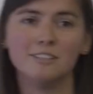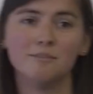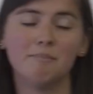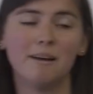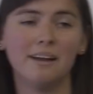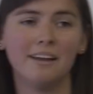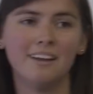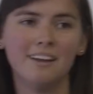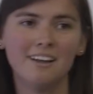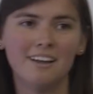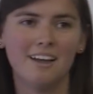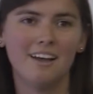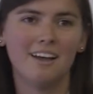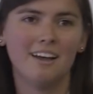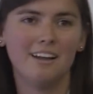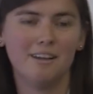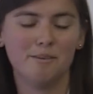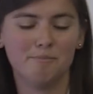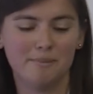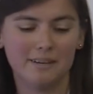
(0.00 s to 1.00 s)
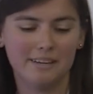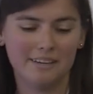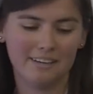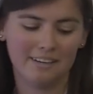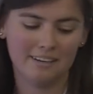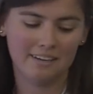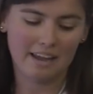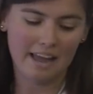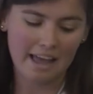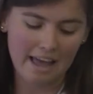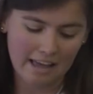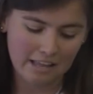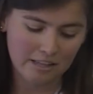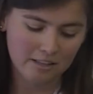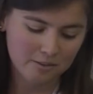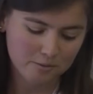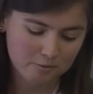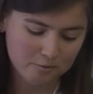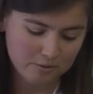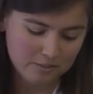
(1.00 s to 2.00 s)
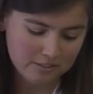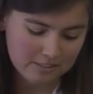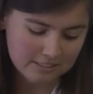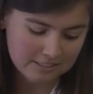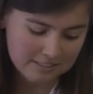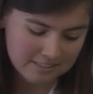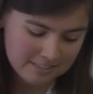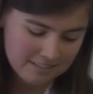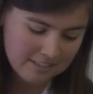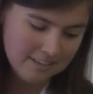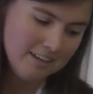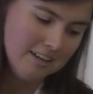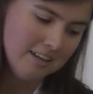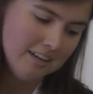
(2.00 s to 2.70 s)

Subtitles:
in my head would just